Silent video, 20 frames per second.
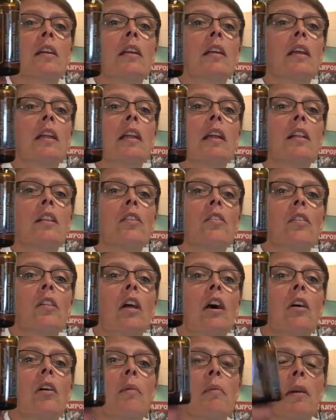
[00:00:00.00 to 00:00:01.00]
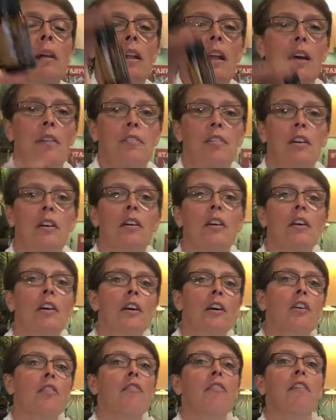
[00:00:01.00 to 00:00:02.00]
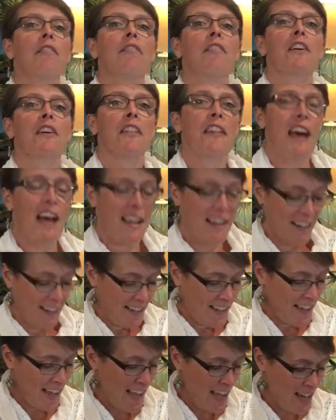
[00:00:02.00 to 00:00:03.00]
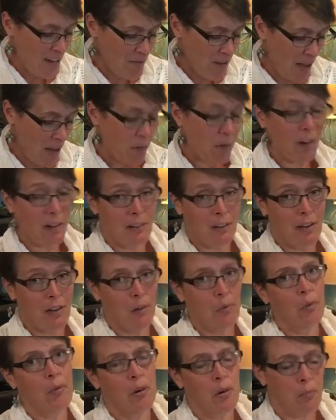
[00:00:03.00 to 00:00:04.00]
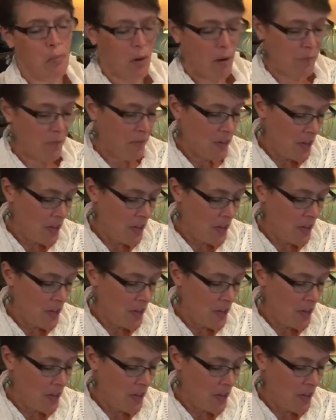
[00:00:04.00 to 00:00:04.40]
getting a little low. I'm going to have to refill that. Anyway, or, you know, order more.